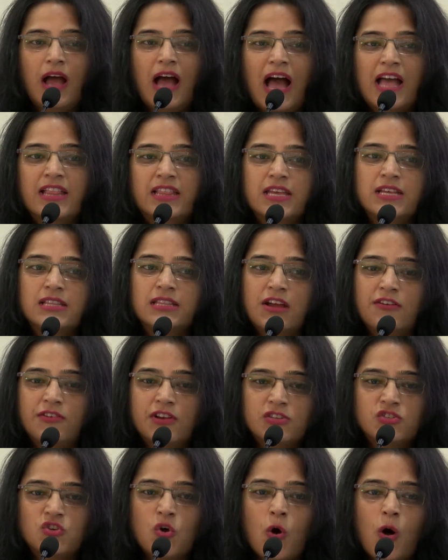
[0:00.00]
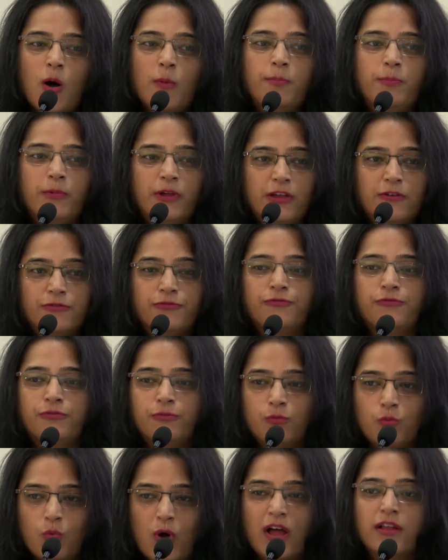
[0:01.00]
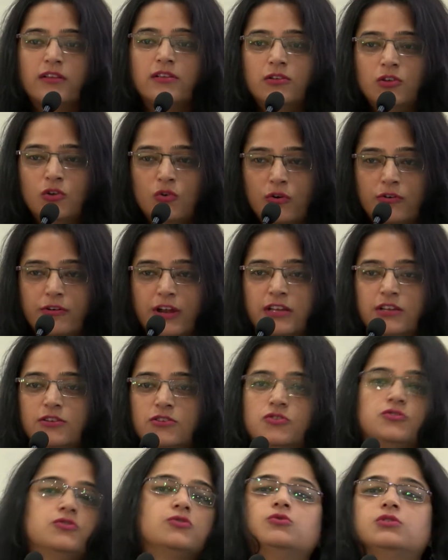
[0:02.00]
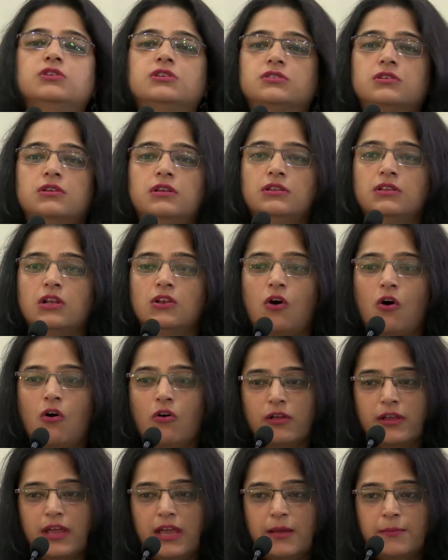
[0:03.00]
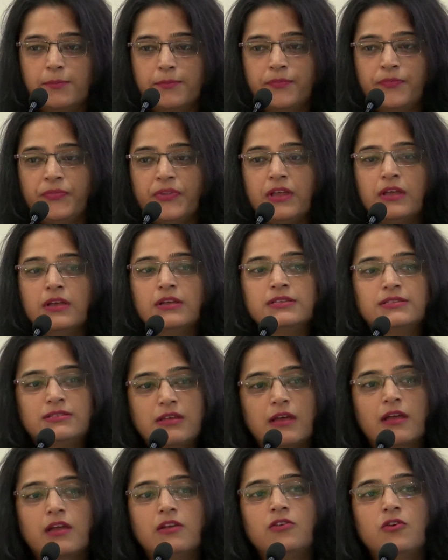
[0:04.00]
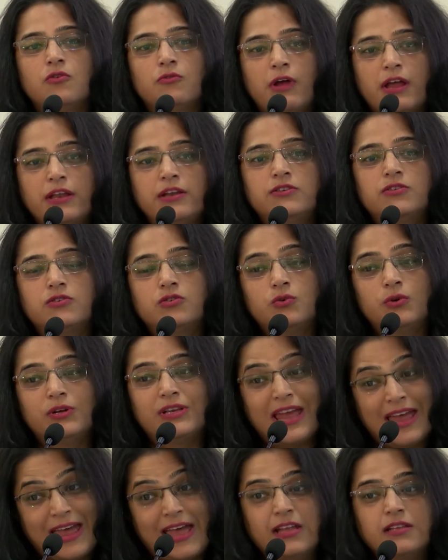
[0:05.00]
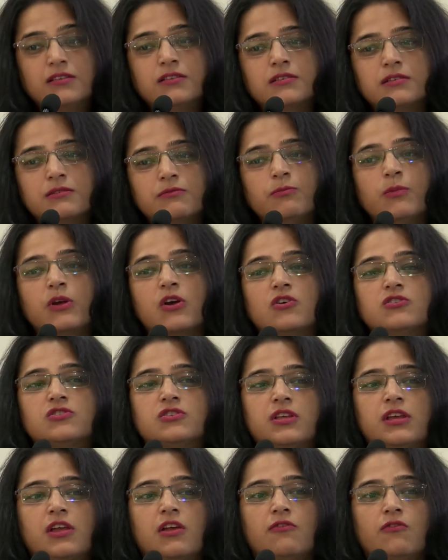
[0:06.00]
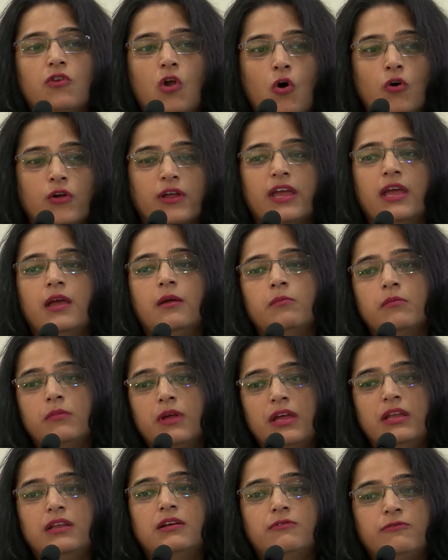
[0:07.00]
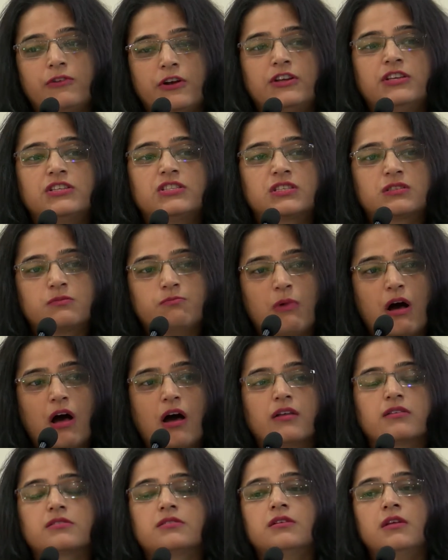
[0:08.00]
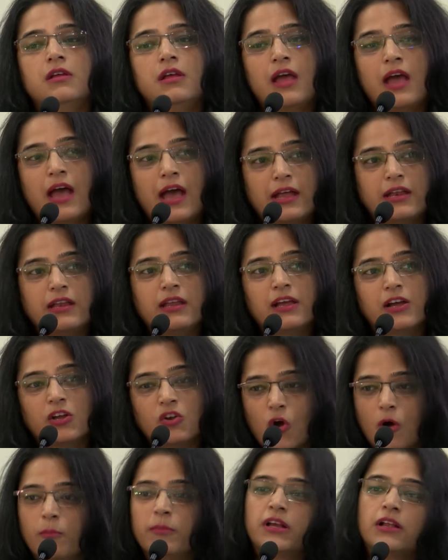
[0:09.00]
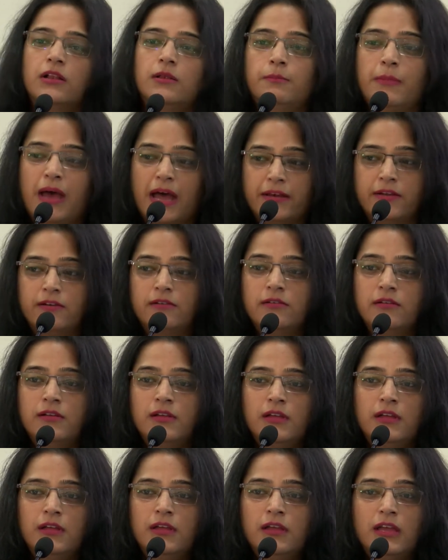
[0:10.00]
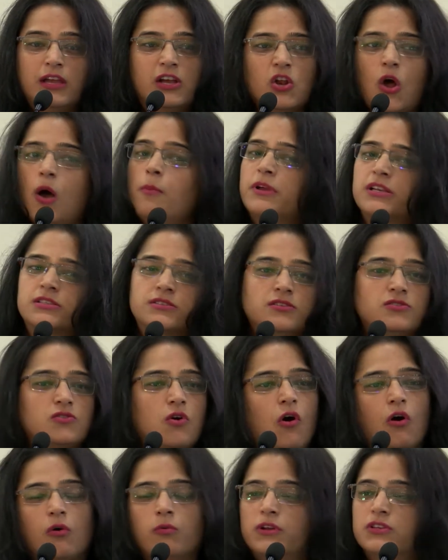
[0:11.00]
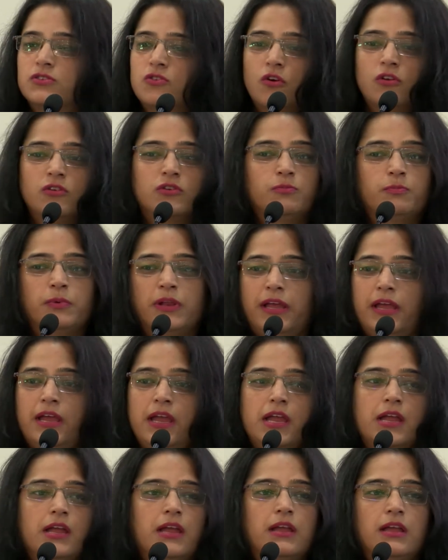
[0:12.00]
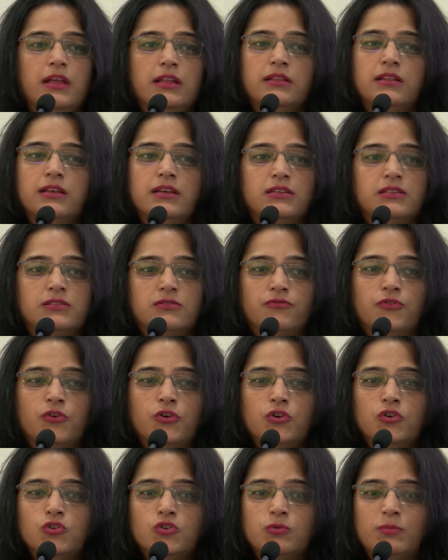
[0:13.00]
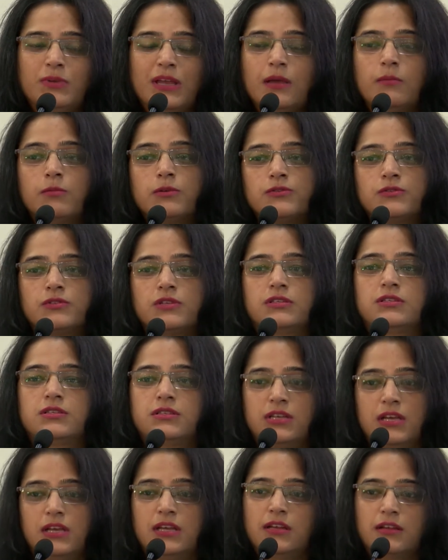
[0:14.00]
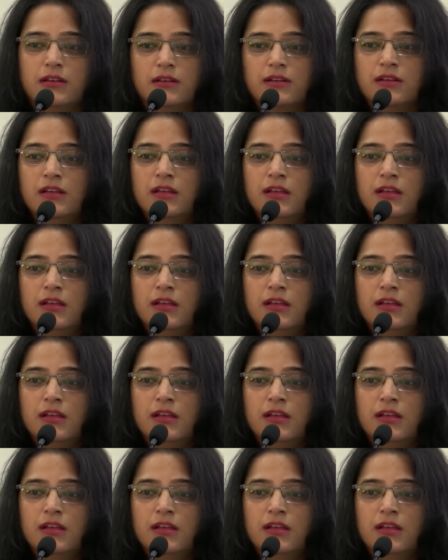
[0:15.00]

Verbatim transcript: I think there is hope if, one, you're ready to do this in the long game. Second, you're ready to do it hence because you think of long game in a very smart and economical manner. Economics is always going to play in this for you to be able to sustain it.